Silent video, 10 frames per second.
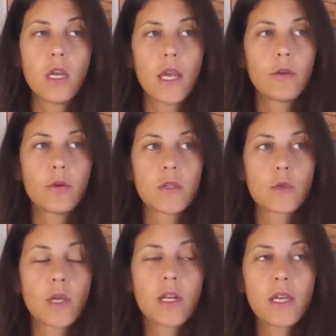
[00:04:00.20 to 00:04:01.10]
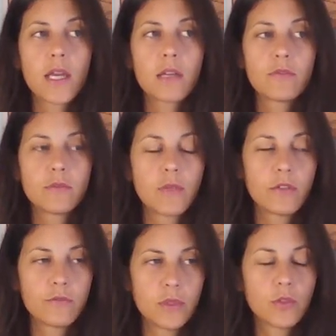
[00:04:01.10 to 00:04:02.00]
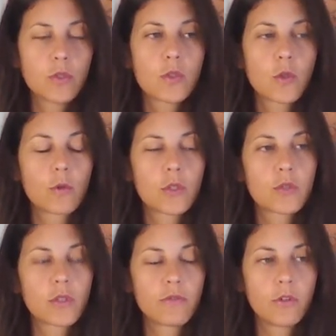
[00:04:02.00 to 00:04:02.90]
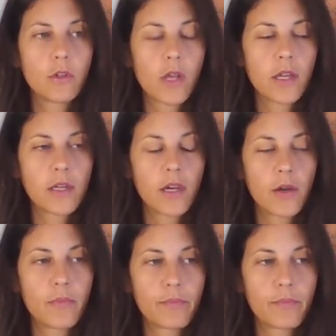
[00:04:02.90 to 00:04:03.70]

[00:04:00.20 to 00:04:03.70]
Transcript: Anyway, so yet again, I've, I've been doing soul retrieval and um,